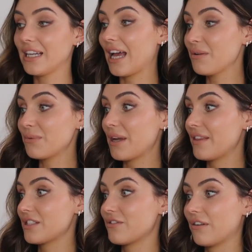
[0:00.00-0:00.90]
Like, I would wear
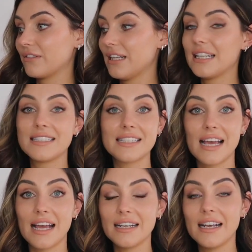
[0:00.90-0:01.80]
this around
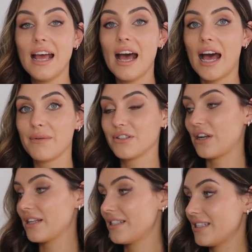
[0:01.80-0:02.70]
London, I would
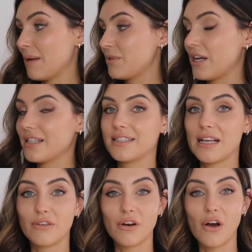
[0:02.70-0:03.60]
dress this up, dress this
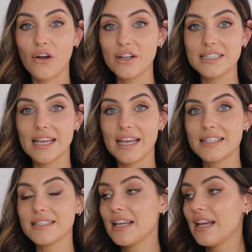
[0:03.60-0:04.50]
down on
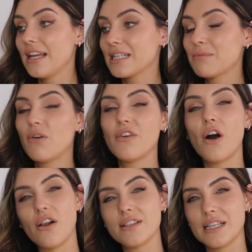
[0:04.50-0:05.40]
holidays. It's more of a
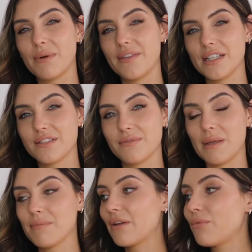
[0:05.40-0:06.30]
holiday one, this for me,
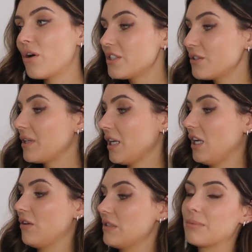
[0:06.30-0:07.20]
but I've wanted to
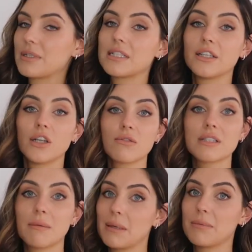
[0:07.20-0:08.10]
include it because I know
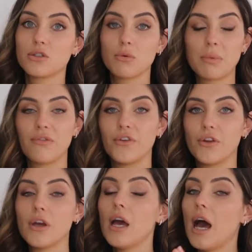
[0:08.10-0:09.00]
some people do
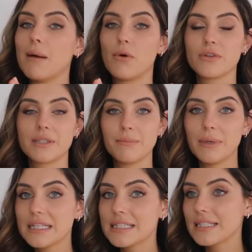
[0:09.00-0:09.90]
prefer a more
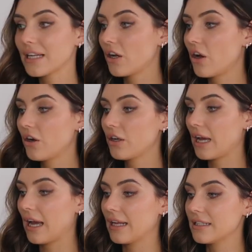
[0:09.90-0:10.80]
simplistic look,
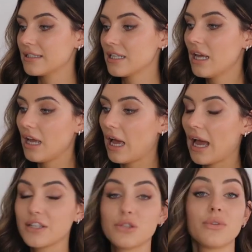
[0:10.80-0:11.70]
and
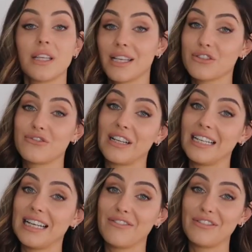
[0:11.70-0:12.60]
I do think it's a
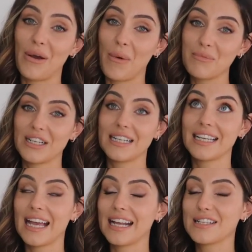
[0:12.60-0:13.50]
really lovely option. And
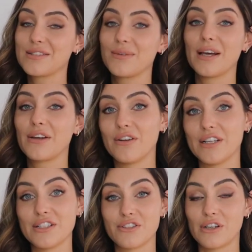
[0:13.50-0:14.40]
again, I saw that girl on
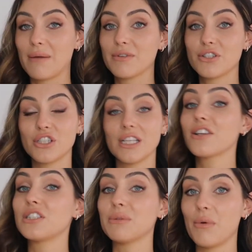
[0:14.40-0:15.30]
Instagram, and she
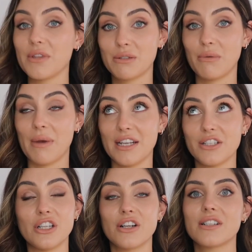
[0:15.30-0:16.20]
actually wore this to a wedding.
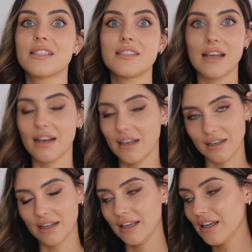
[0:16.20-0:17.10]
She looked stunning
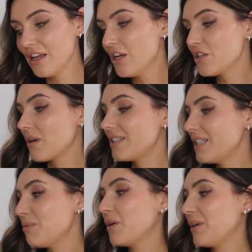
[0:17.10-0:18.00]
in it, so I
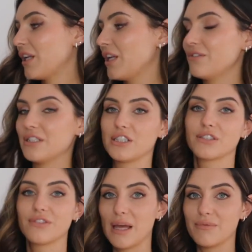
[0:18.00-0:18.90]
did want to include it
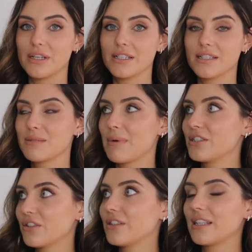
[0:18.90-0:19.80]
just for them reasons, but I
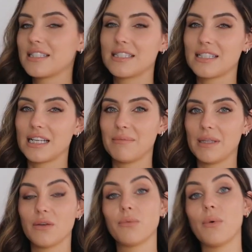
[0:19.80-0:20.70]
don't think this is going to be
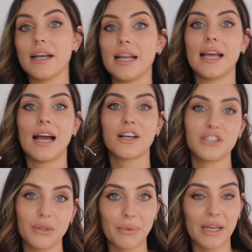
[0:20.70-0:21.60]
the one I
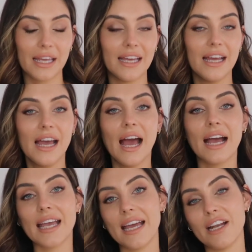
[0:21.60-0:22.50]
actually wear.
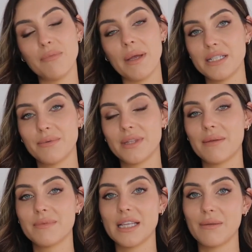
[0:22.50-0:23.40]
Again, I've paired it with
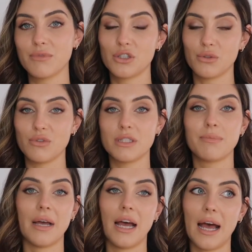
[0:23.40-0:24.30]
them same shoes,
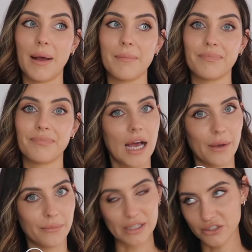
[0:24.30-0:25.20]
but
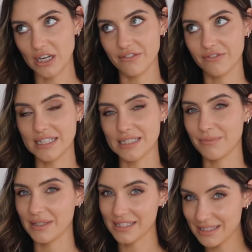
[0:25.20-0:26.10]
I will try and find
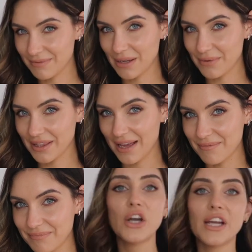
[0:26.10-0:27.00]
something similar with
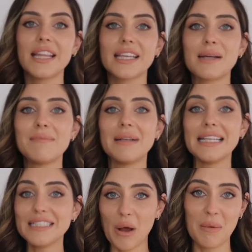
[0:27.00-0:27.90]
them. Okay, the
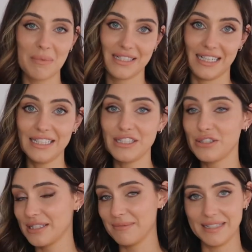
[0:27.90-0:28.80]
complete opposite
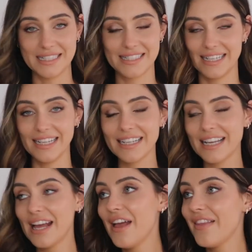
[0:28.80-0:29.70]
to simplistic,
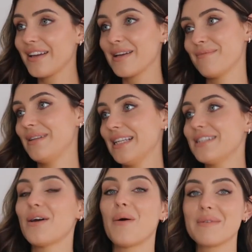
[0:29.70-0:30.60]
the
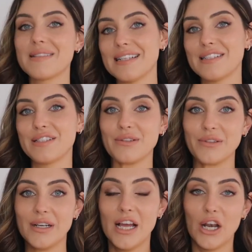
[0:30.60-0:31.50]
complete opposite
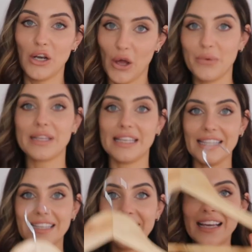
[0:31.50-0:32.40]
to
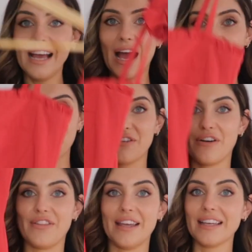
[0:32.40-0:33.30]
low-key, and we've
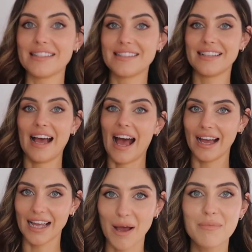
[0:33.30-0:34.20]
got this.
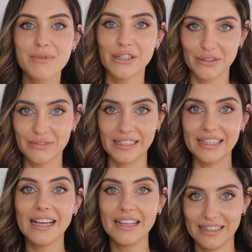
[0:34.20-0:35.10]
I
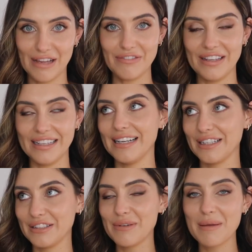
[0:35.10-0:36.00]
absolutely love it.
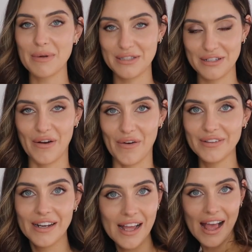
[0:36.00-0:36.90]
Like, you know, when I put it on,